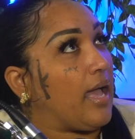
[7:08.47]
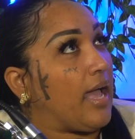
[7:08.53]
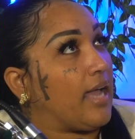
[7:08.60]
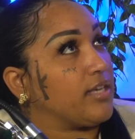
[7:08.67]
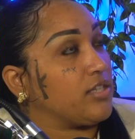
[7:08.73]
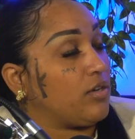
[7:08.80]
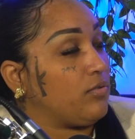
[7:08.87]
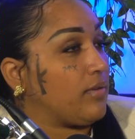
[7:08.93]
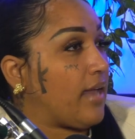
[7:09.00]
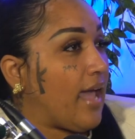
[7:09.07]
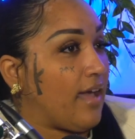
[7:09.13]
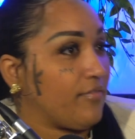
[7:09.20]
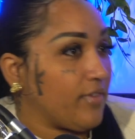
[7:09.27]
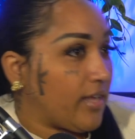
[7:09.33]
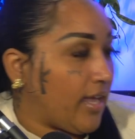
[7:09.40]
I don't
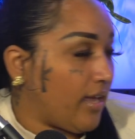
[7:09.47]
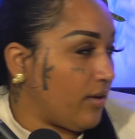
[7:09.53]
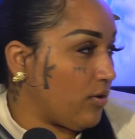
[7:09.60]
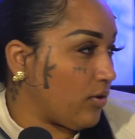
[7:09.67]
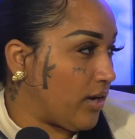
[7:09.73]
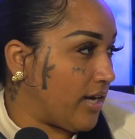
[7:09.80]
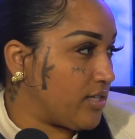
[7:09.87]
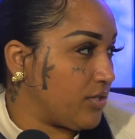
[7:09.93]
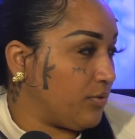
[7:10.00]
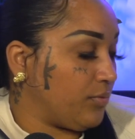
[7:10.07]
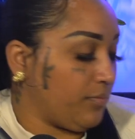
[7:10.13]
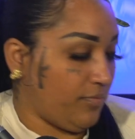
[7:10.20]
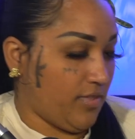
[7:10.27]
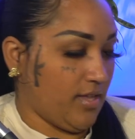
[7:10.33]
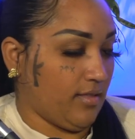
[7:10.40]
advocate or I
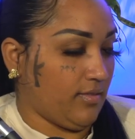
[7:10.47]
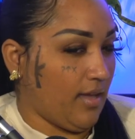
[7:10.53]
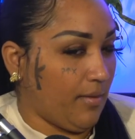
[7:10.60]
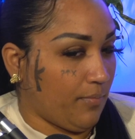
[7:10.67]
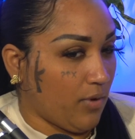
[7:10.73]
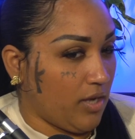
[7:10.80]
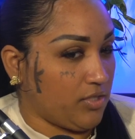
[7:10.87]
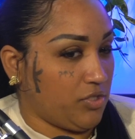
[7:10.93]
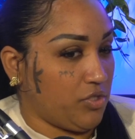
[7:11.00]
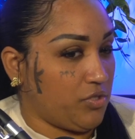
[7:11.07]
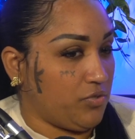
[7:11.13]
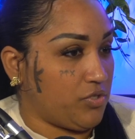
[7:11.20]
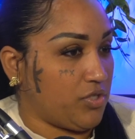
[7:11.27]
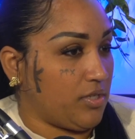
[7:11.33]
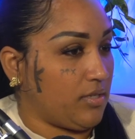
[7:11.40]
don't think that
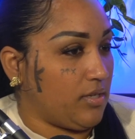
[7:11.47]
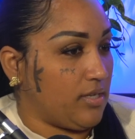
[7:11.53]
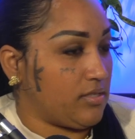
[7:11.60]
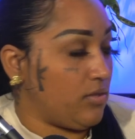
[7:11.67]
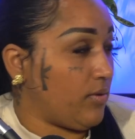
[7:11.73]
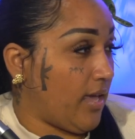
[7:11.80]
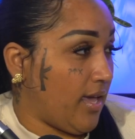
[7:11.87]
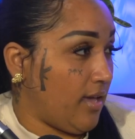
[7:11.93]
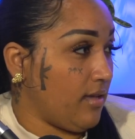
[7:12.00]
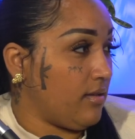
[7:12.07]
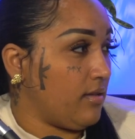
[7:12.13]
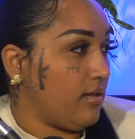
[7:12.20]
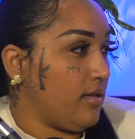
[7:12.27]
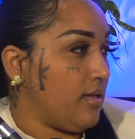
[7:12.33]
prostitution is okay.